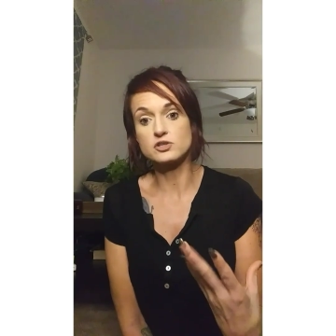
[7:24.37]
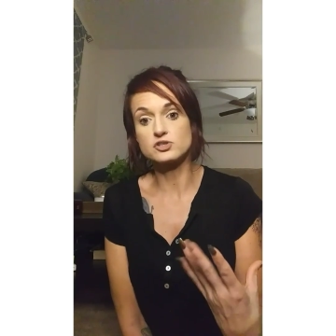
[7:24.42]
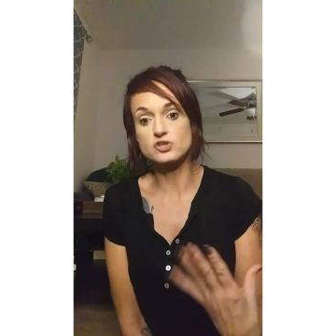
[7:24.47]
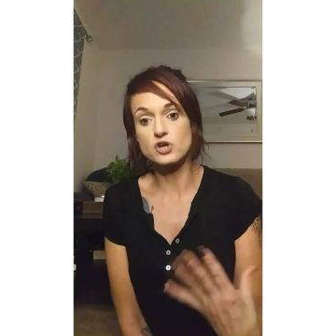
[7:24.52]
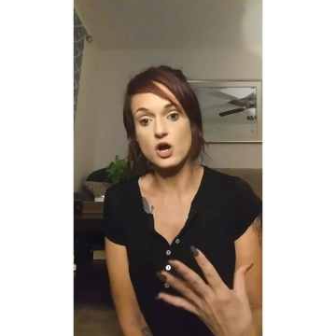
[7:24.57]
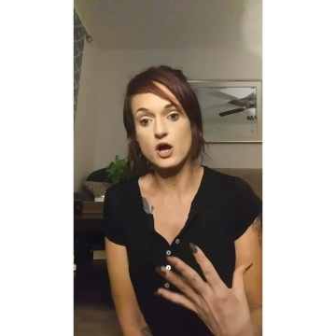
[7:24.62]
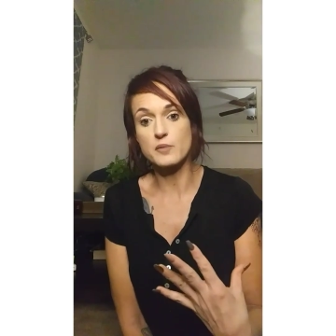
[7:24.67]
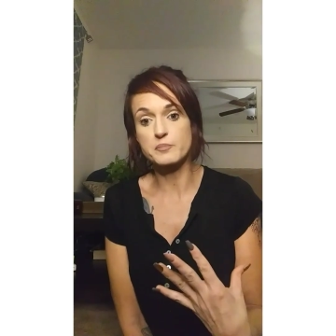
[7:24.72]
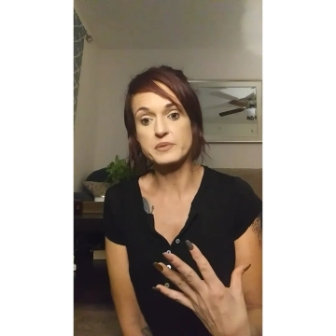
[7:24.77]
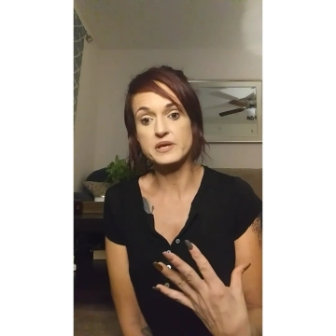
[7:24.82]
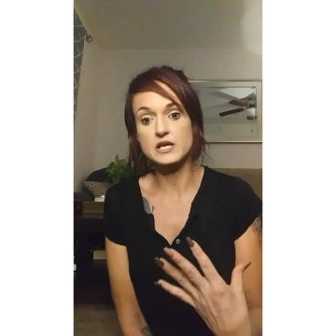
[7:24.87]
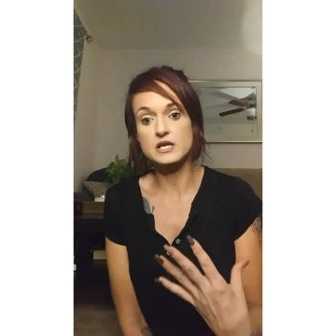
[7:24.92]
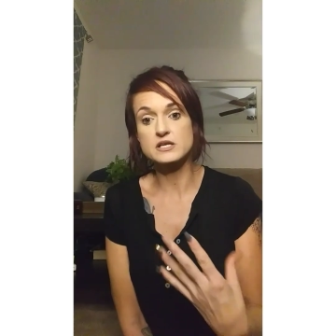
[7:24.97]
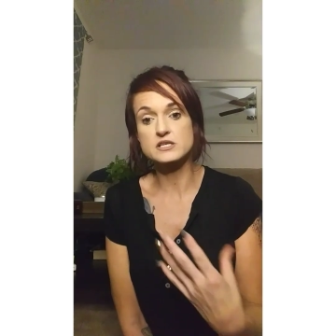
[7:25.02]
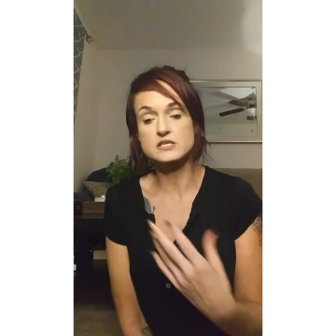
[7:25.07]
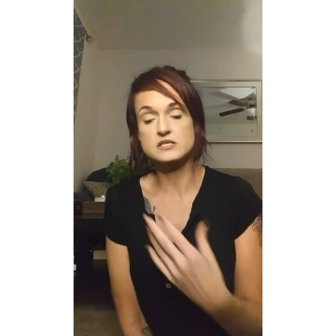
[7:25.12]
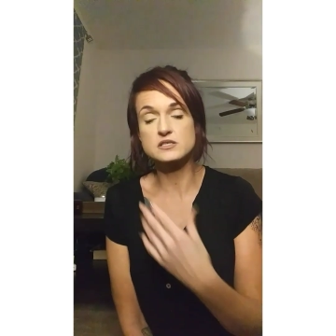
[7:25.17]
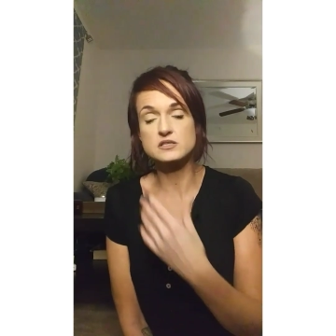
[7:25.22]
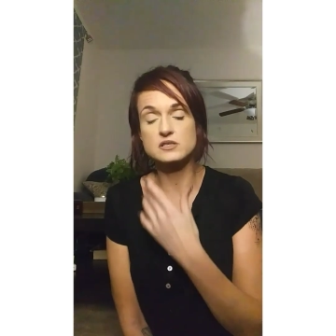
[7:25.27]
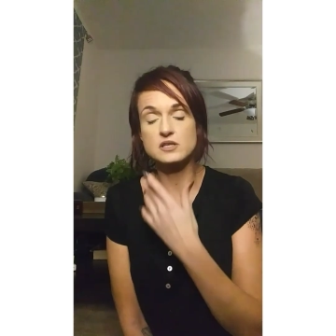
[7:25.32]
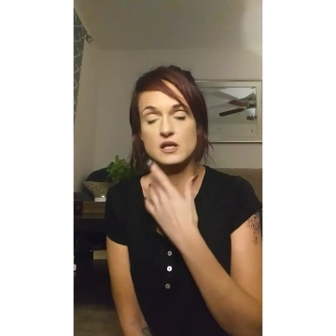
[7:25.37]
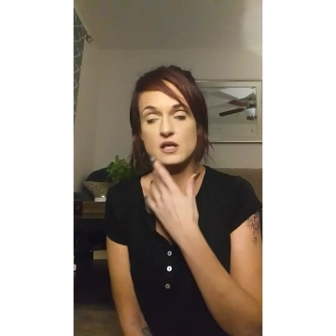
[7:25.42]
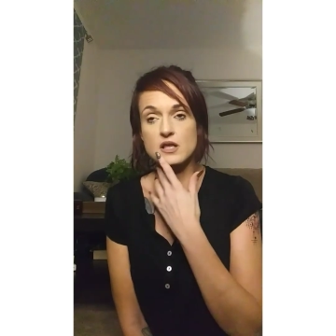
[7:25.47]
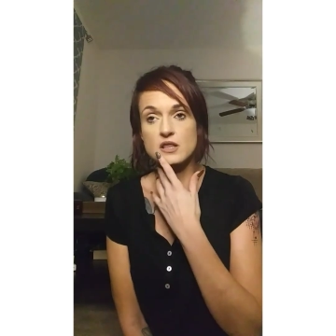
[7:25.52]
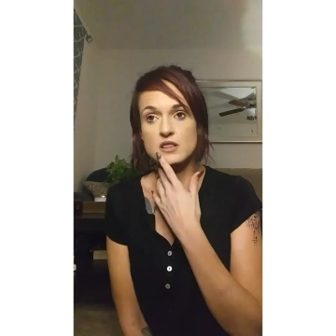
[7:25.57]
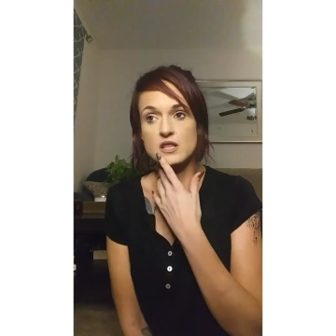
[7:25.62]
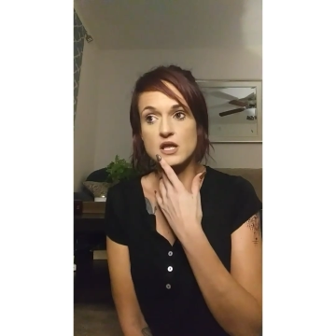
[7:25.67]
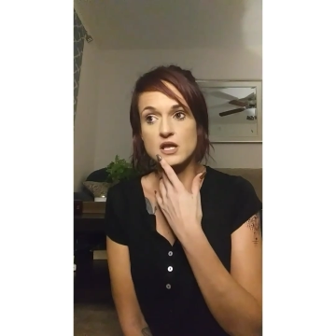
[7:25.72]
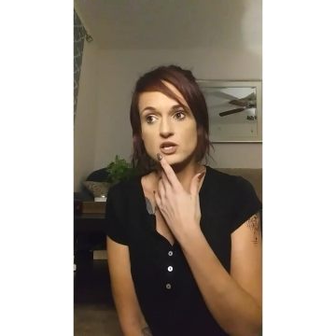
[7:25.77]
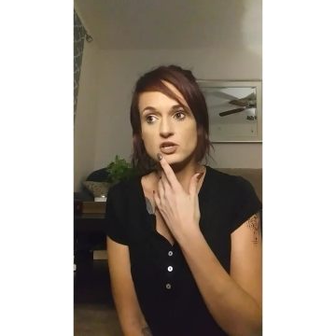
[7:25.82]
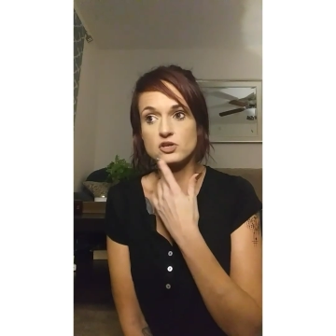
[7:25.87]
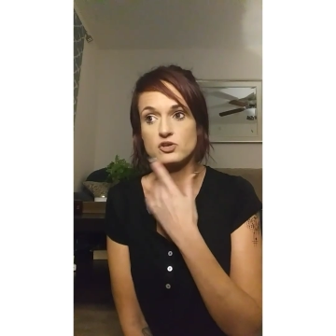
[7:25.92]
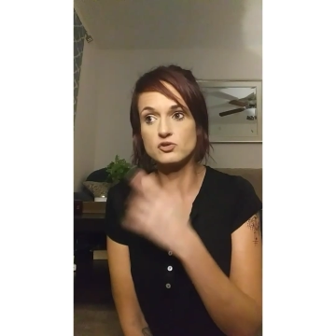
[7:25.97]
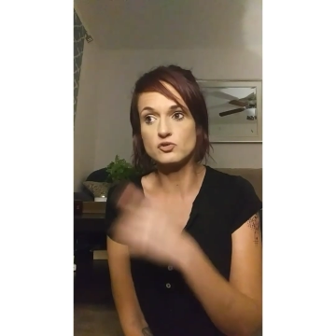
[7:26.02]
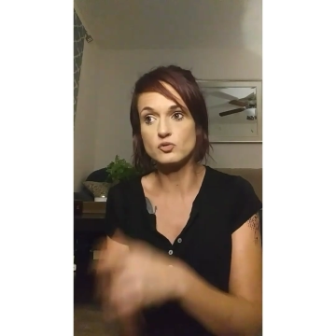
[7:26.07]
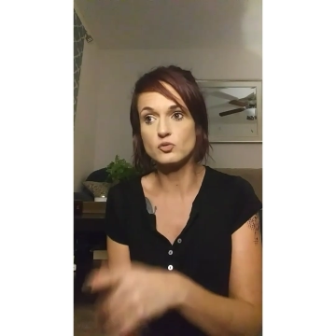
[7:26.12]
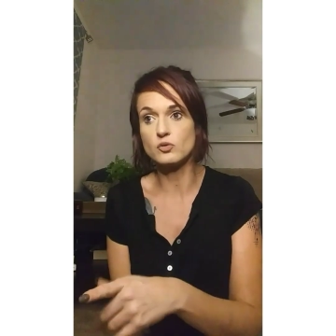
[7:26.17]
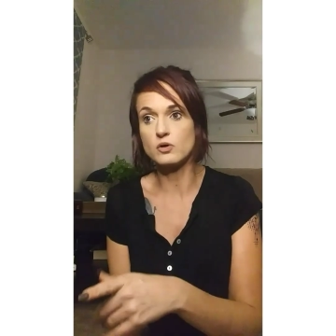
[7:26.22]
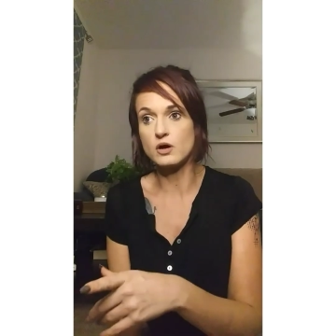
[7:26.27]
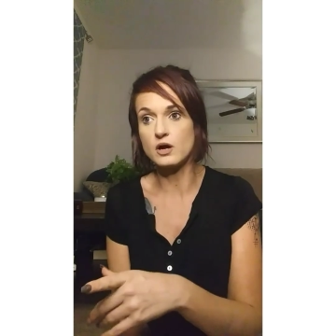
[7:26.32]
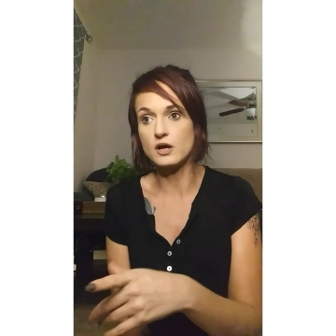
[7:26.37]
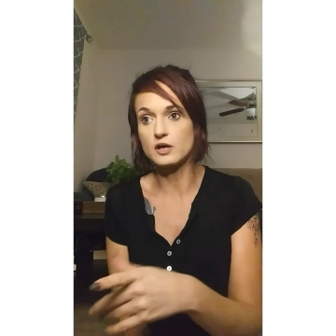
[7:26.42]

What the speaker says: topics, and then you